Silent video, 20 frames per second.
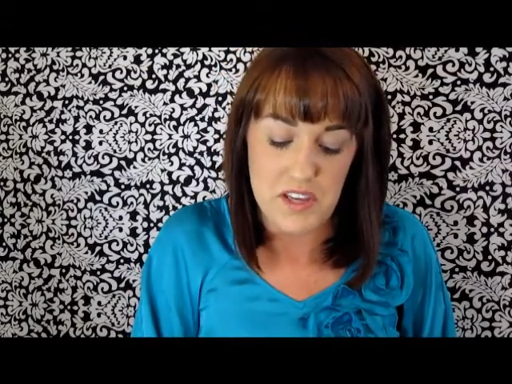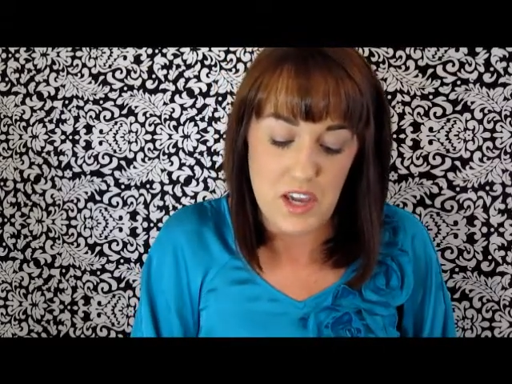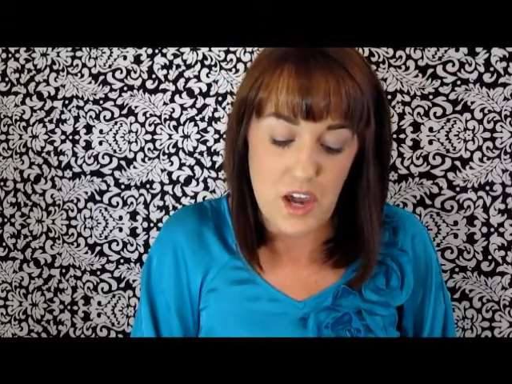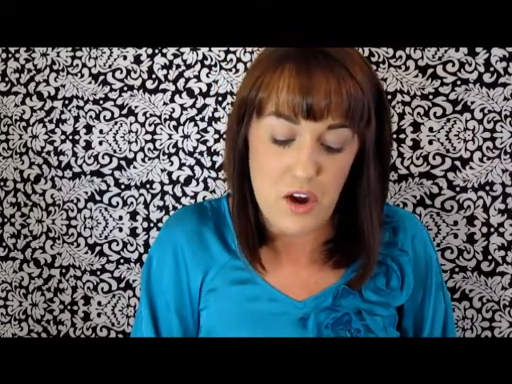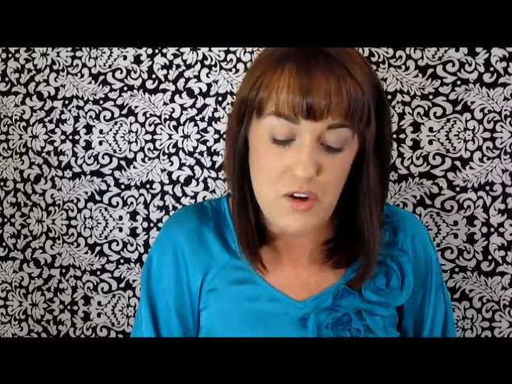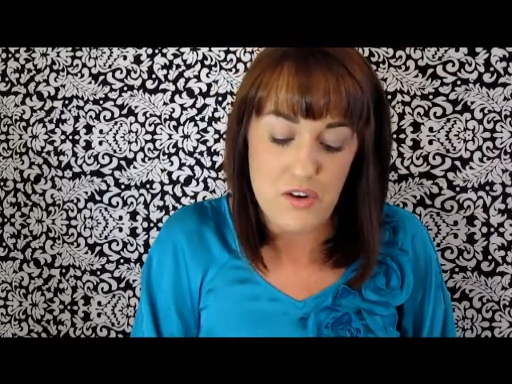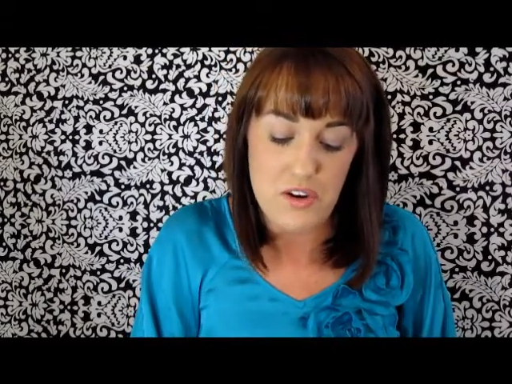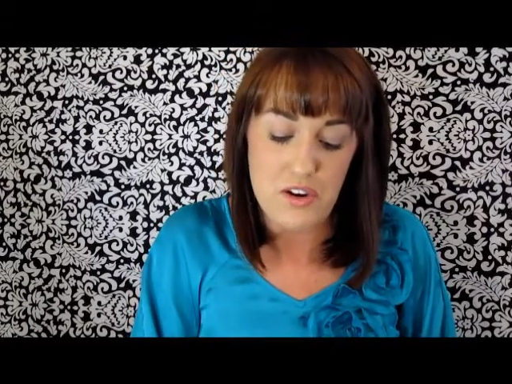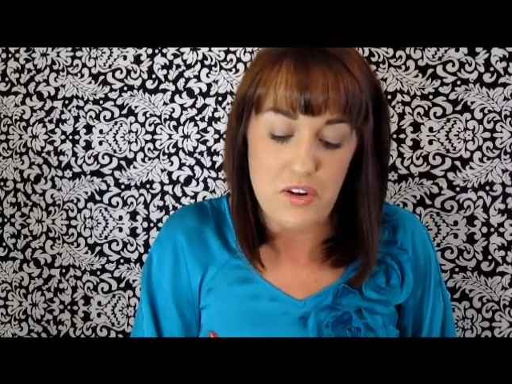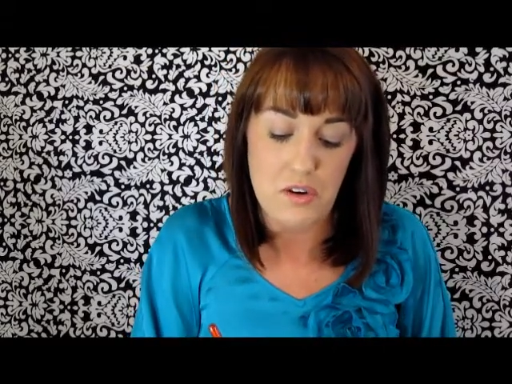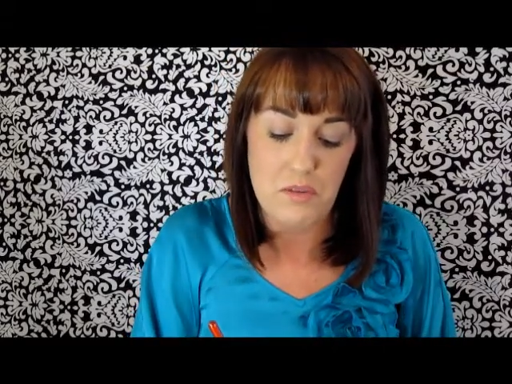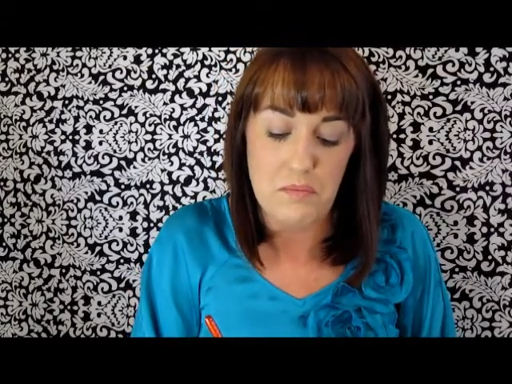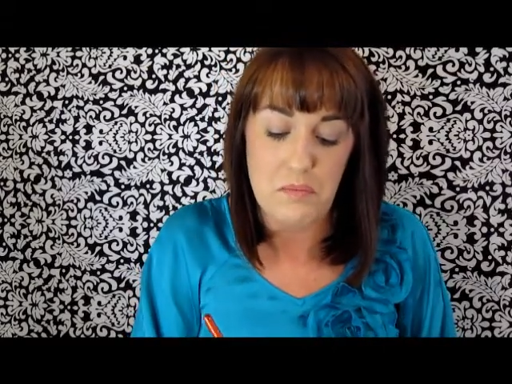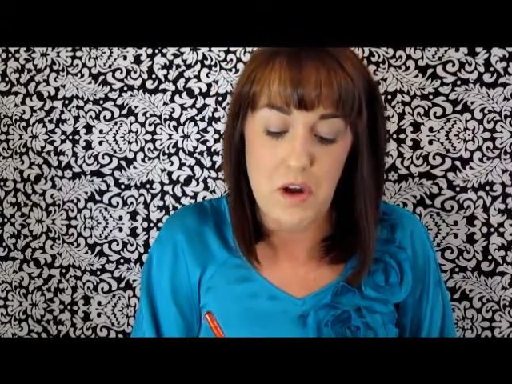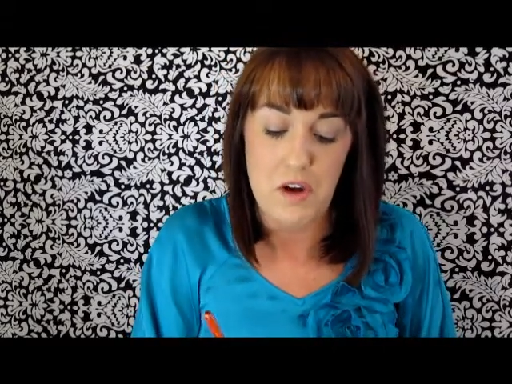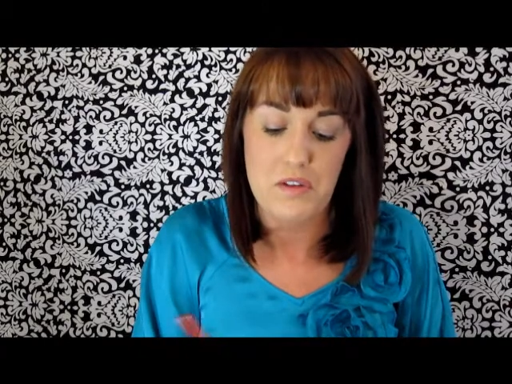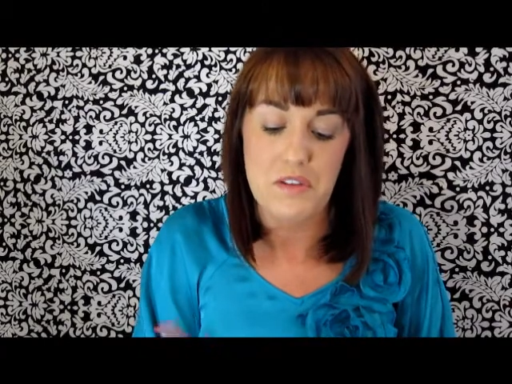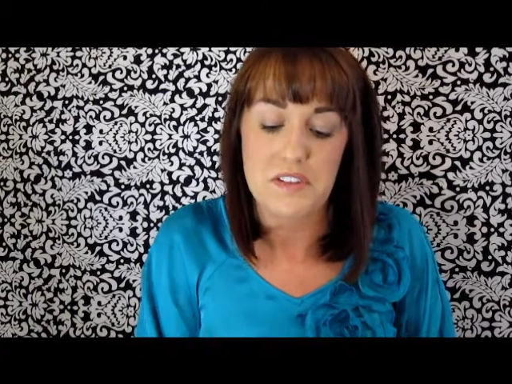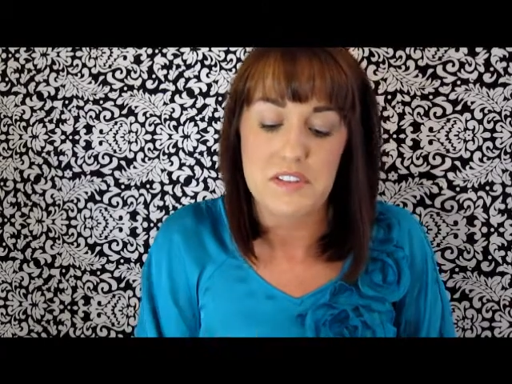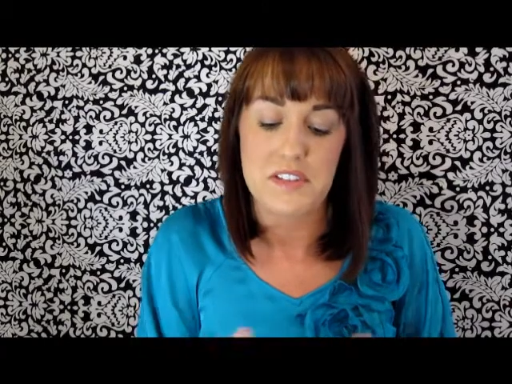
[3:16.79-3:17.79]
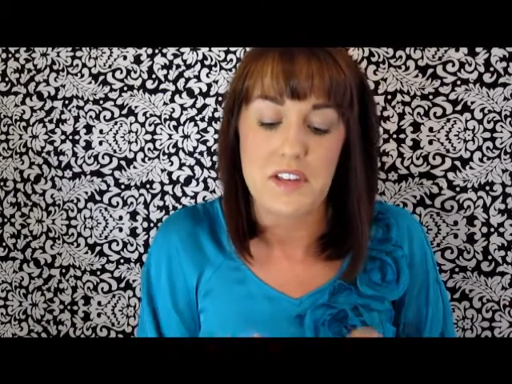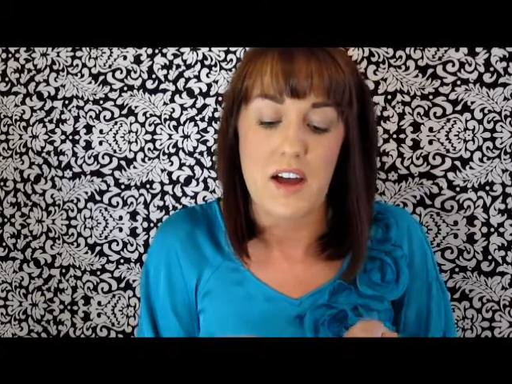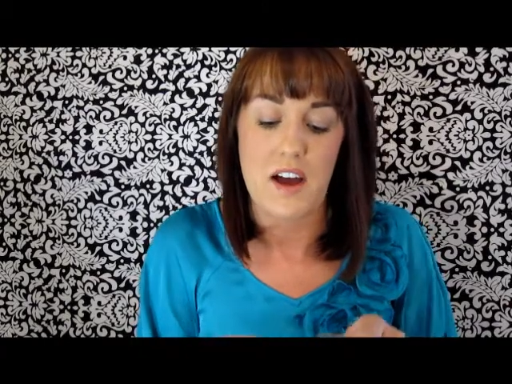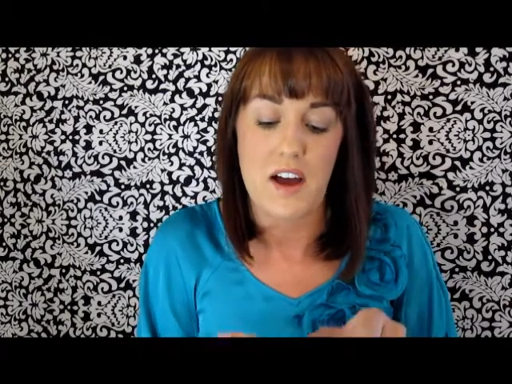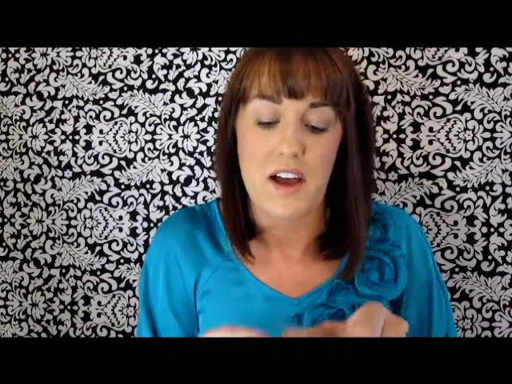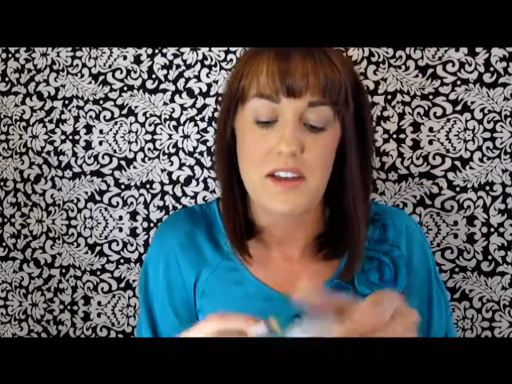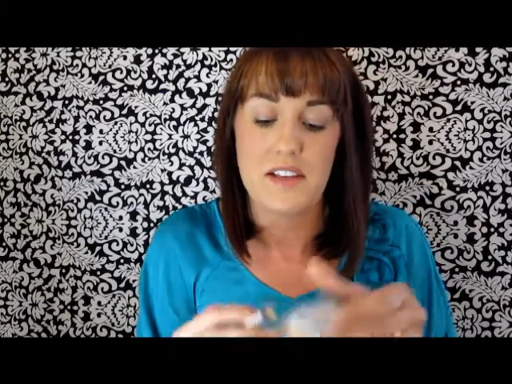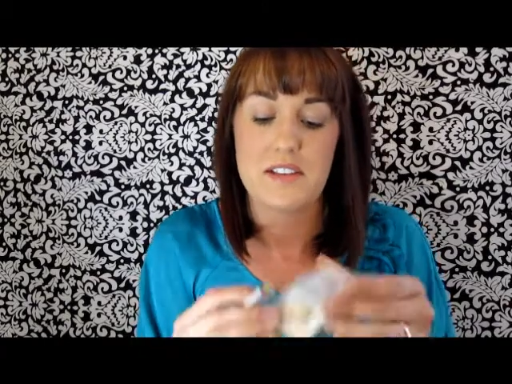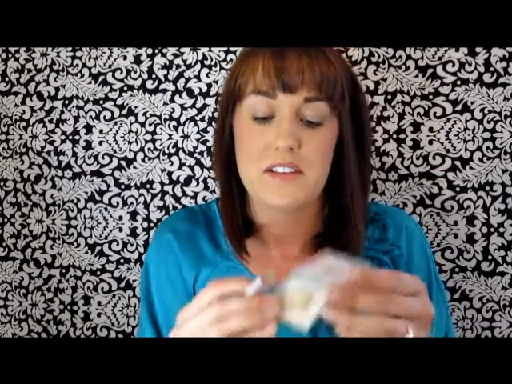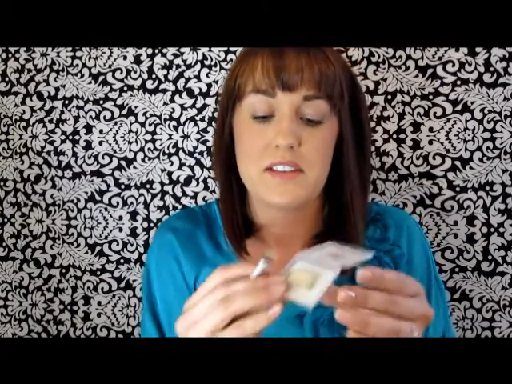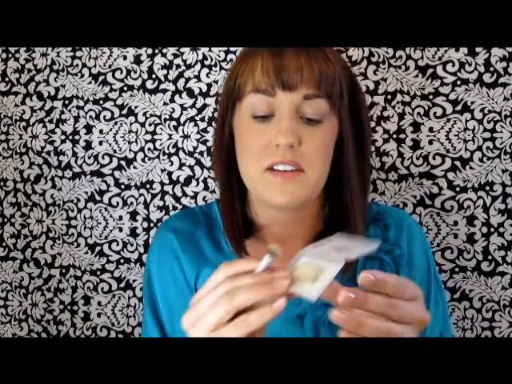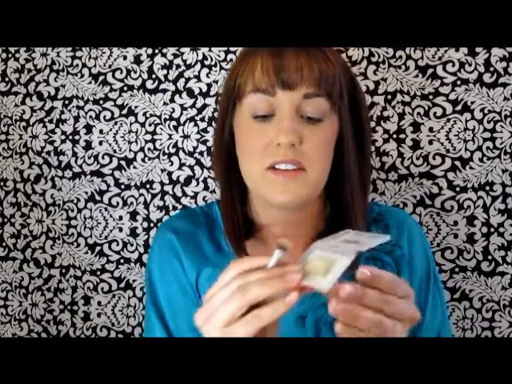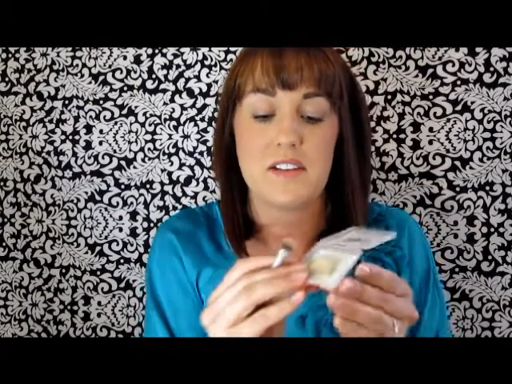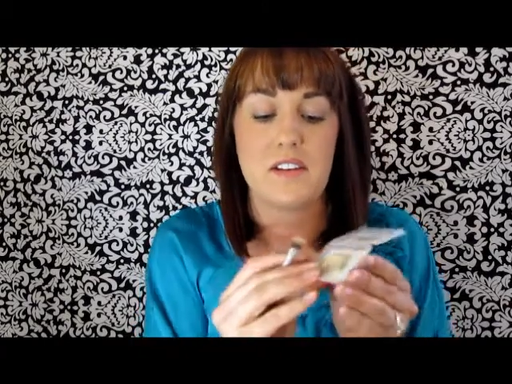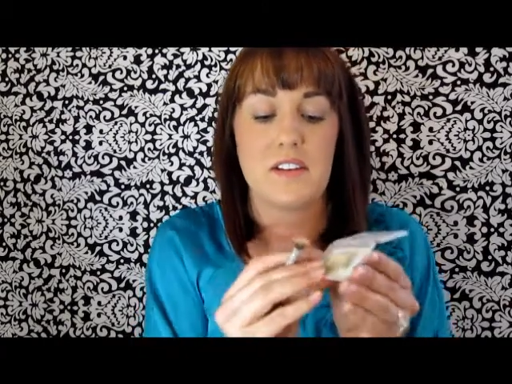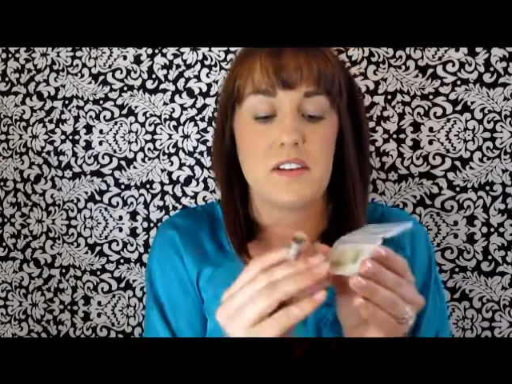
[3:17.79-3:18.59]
coated on both sides.